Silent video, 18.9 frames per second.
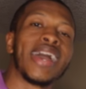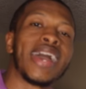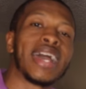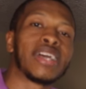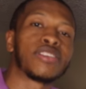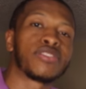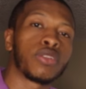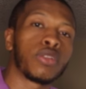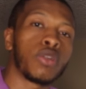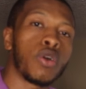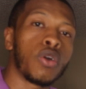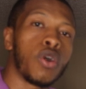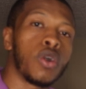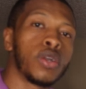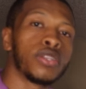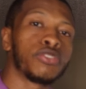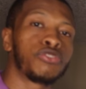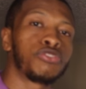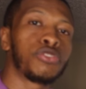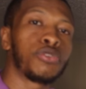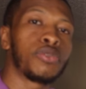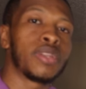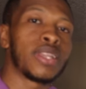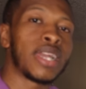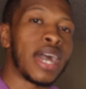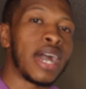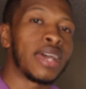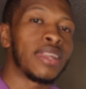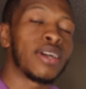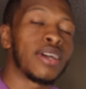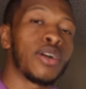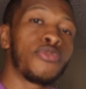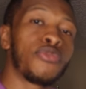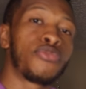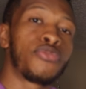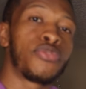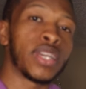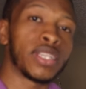as long as you're not a
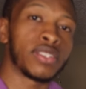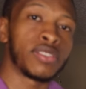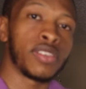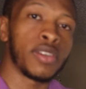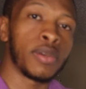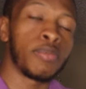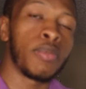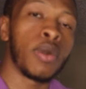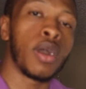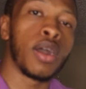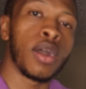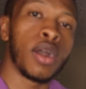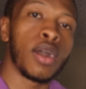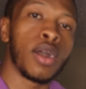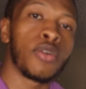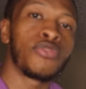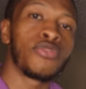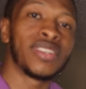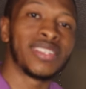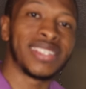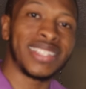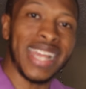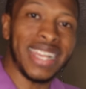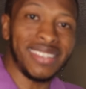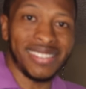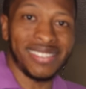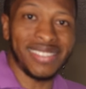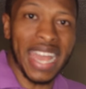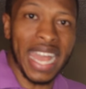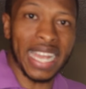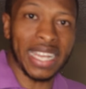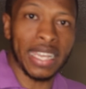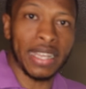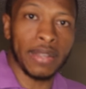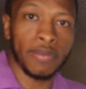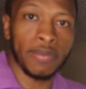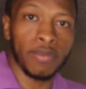victim of debt stacking.